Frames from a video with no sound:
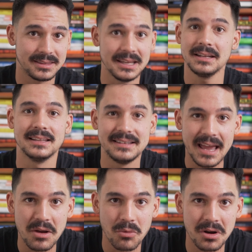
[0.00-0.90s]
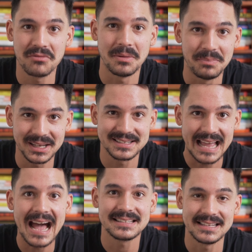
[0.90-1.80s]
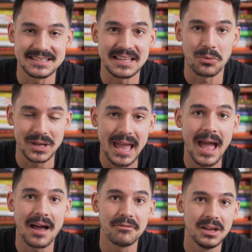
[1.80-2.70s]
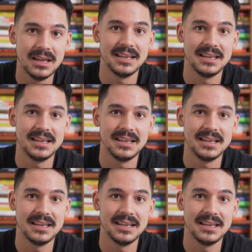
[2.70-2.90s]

At the end of the day, one of the biggest assets that we have